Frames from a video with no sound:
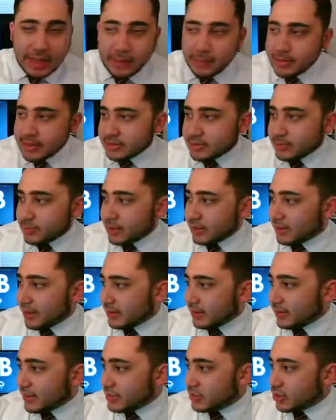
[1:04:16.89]
That means we
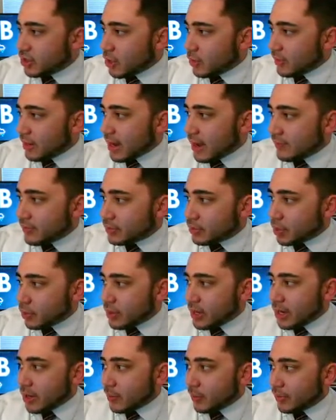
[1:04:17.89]
likely don't have a
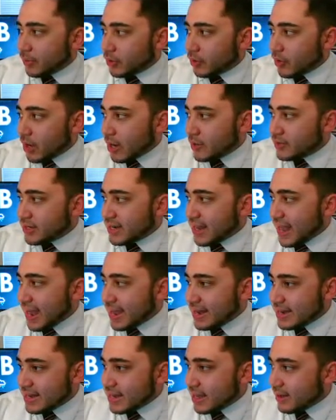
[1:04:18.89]
tornado on the ground in
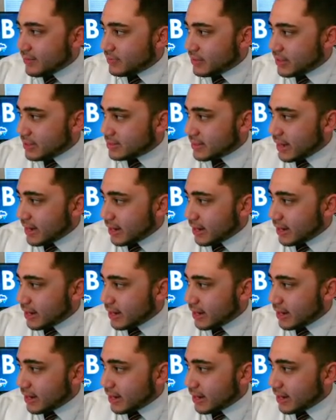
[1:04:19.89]
any of these